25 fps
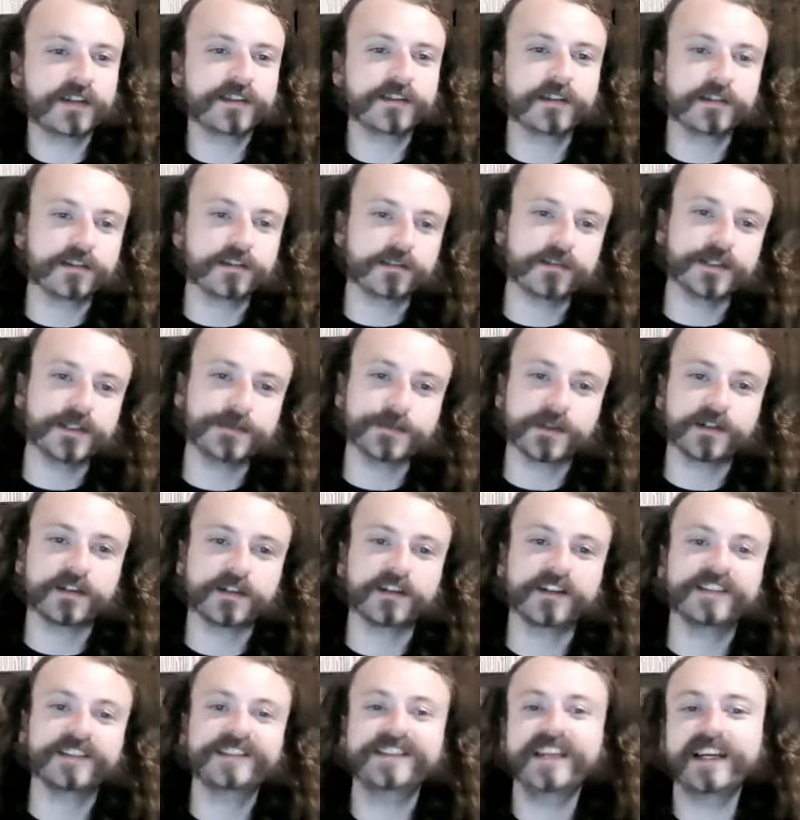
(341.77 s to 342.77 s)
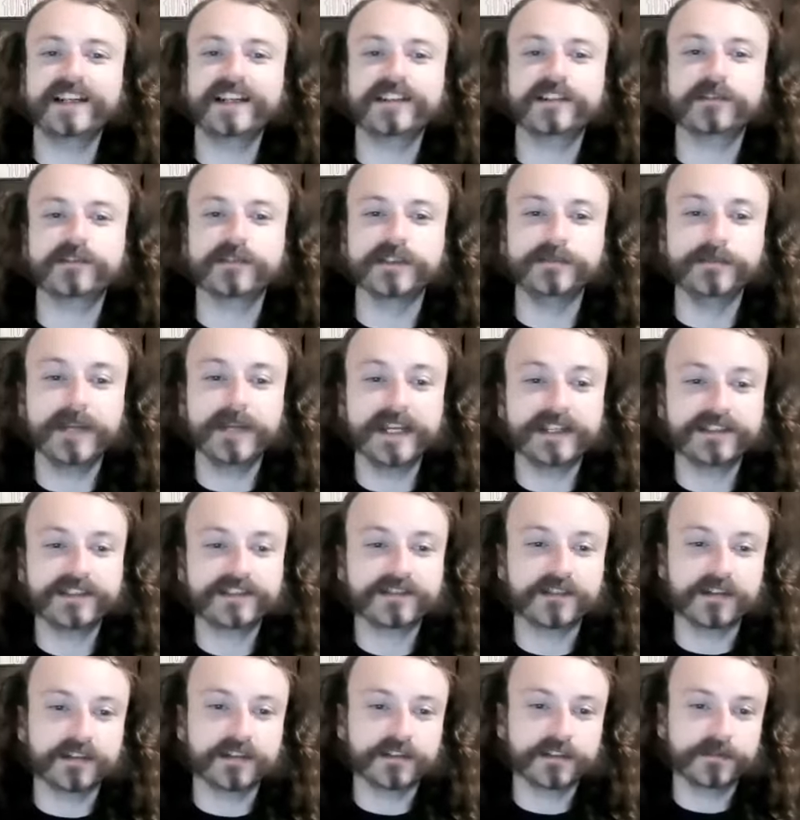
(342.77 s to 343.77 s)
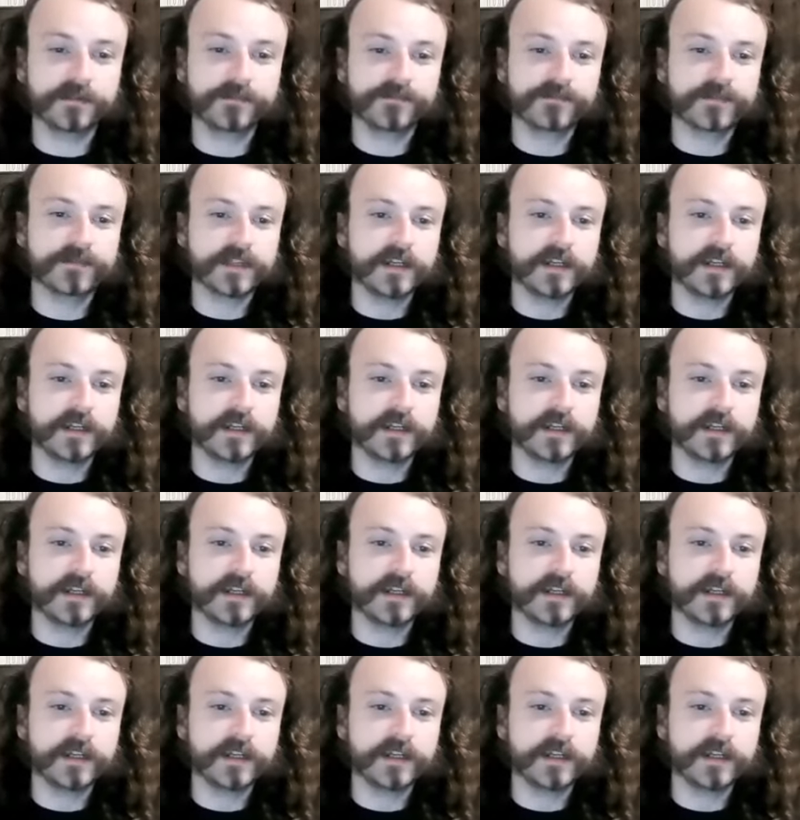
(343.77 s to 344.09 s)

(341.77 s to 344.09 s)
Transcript: third-degree murder, and second-degree manslaughter.